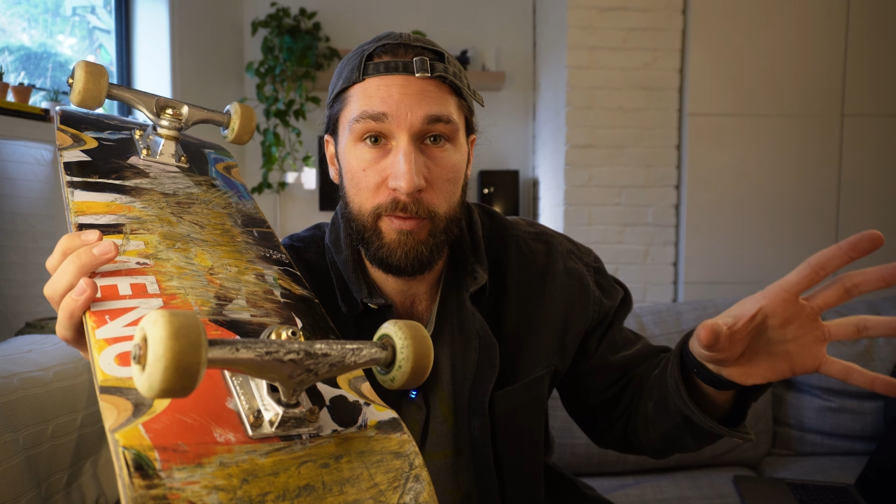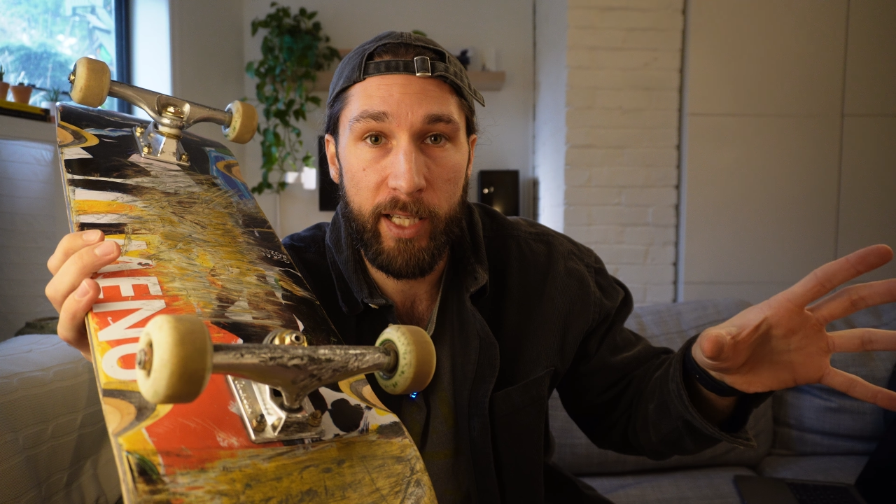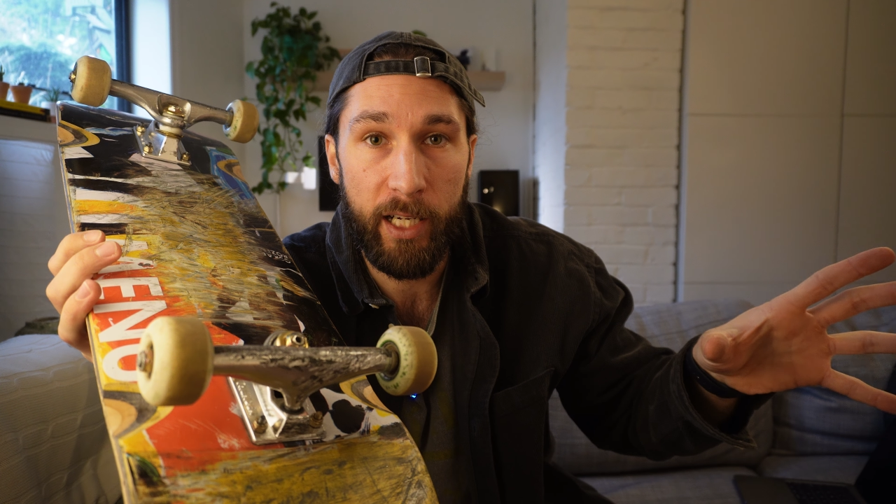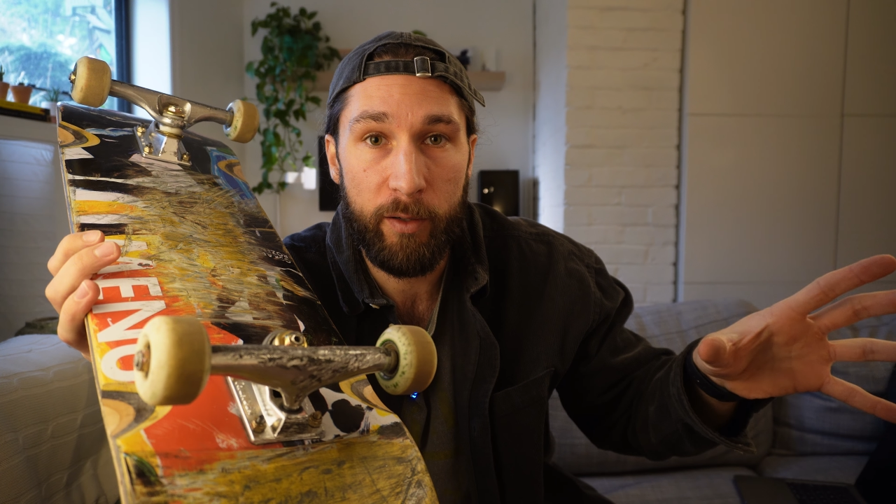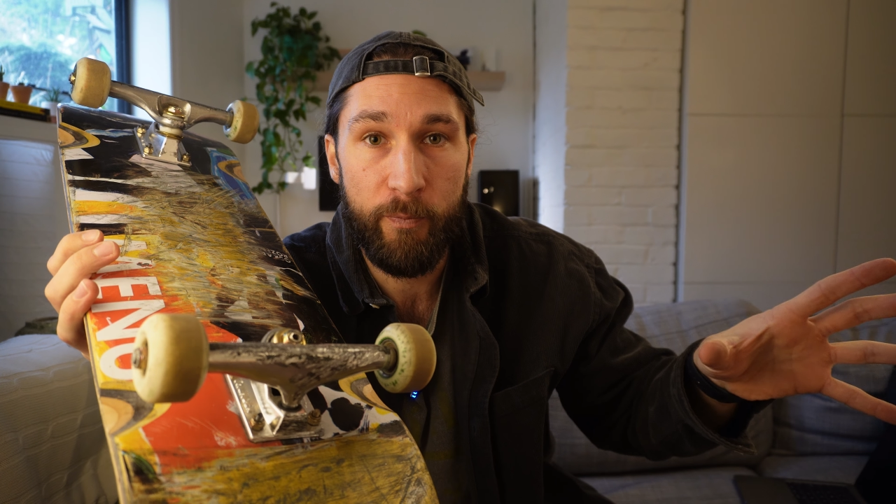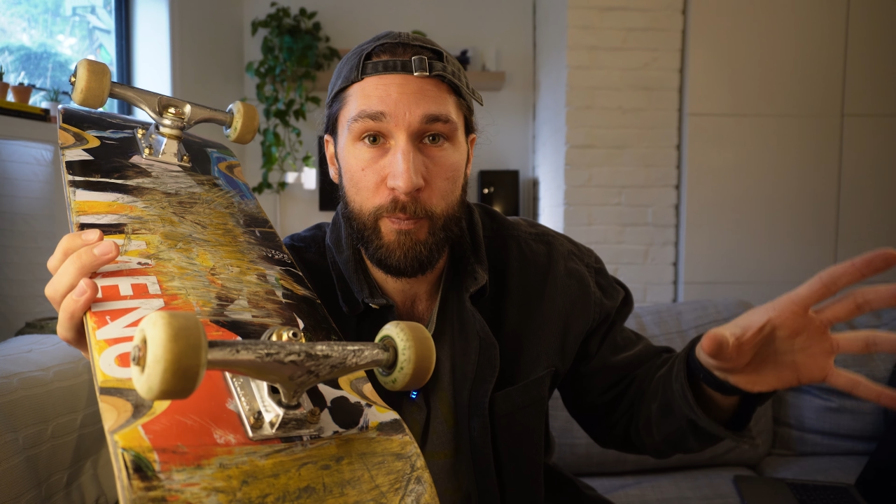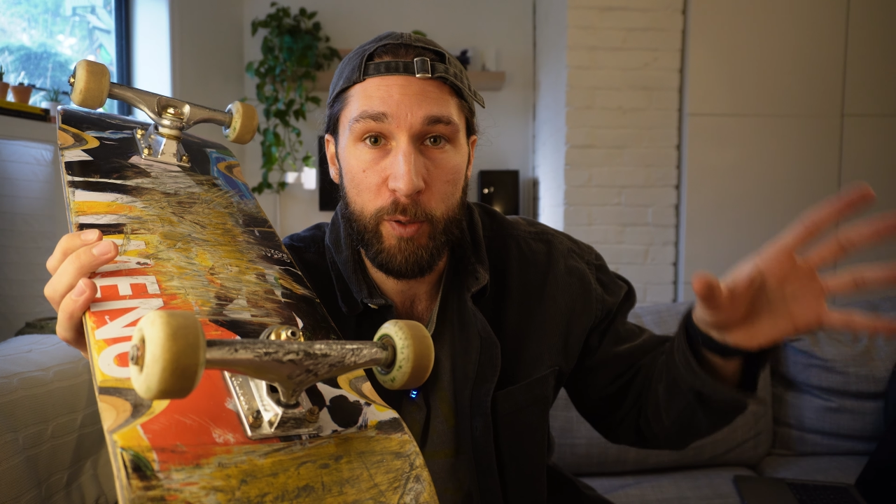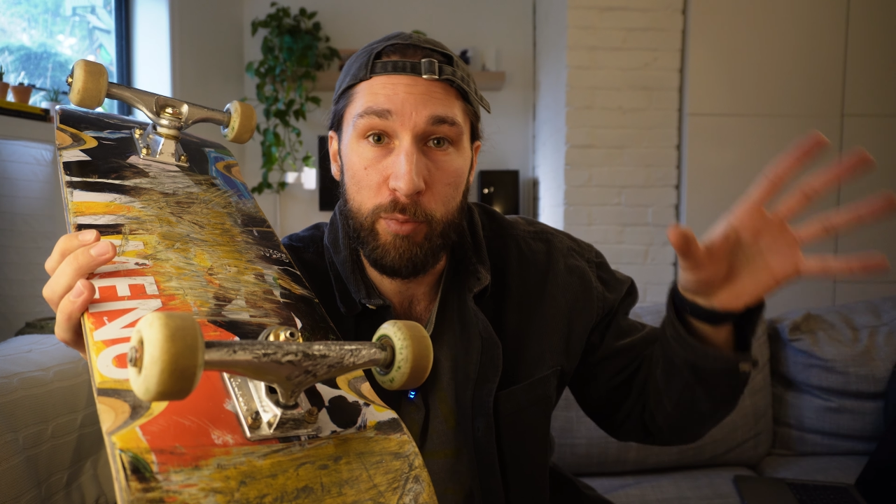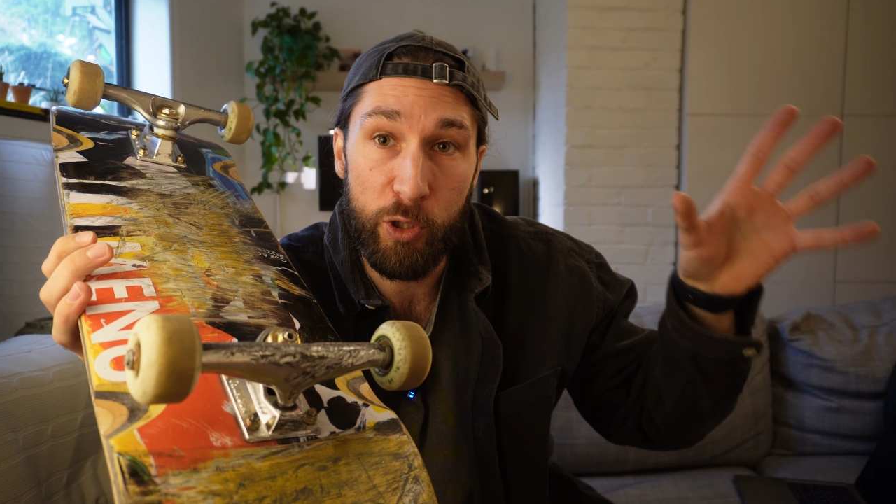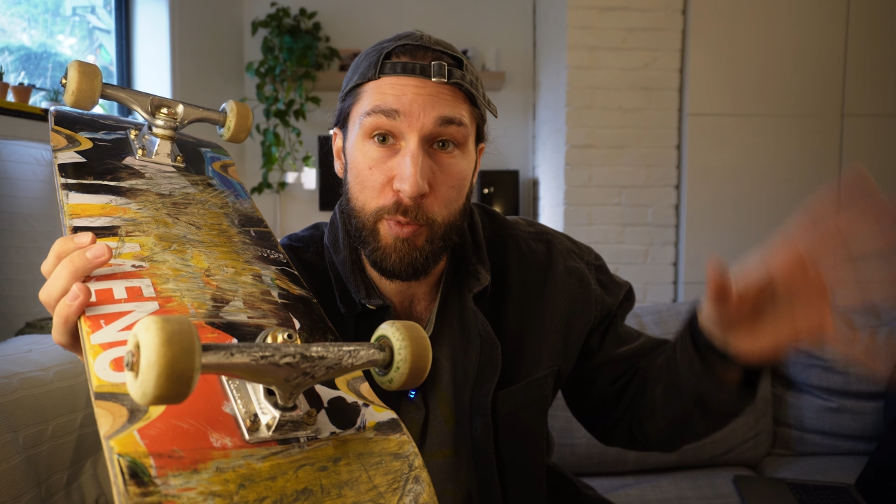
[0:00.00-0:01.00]
like
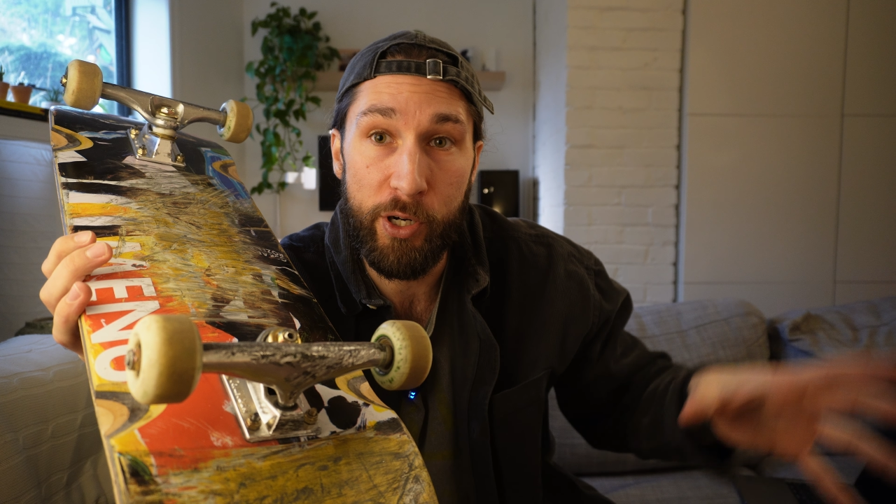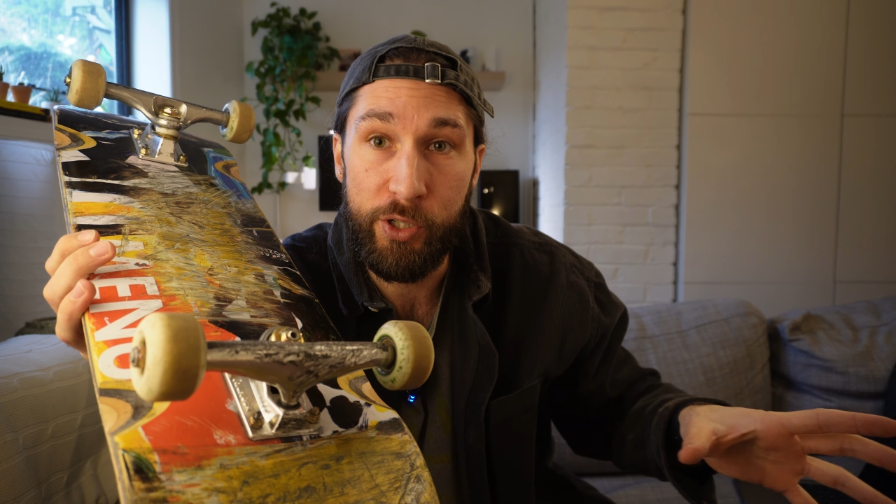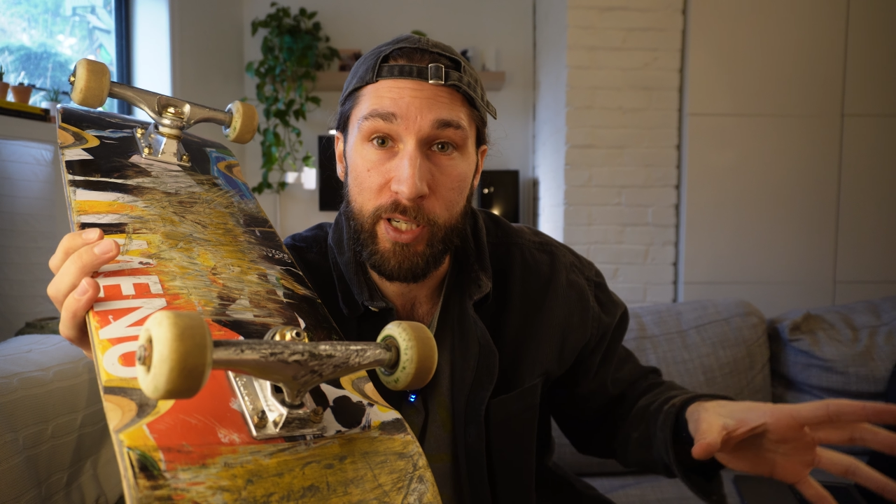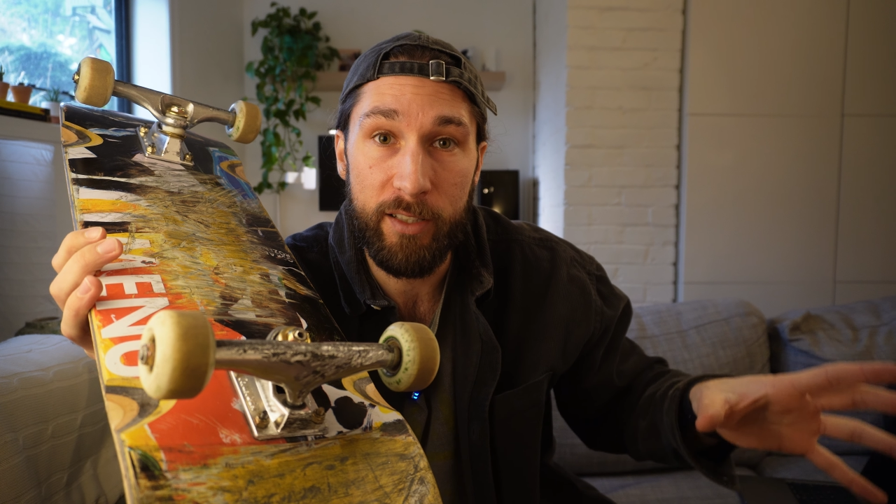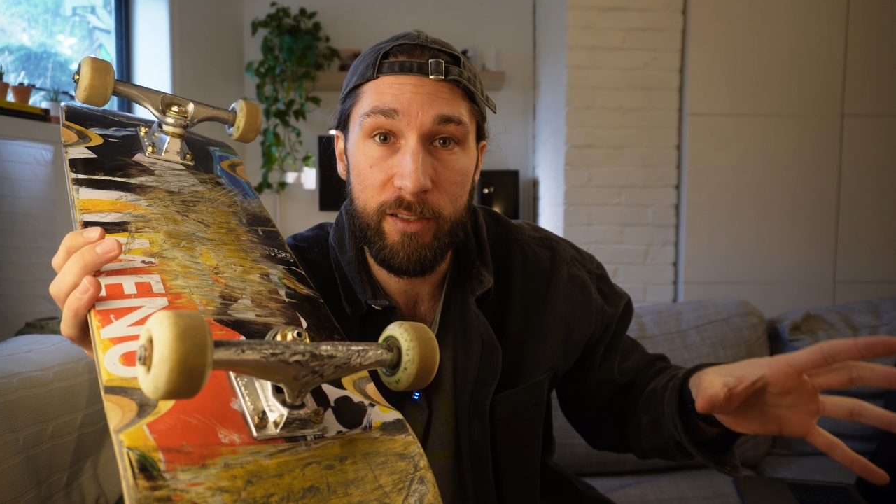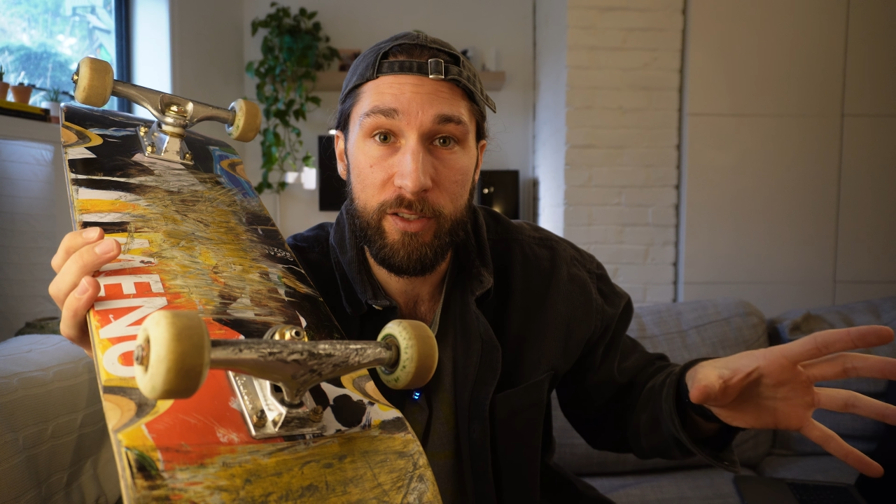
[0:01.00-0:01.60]
the blue bushings,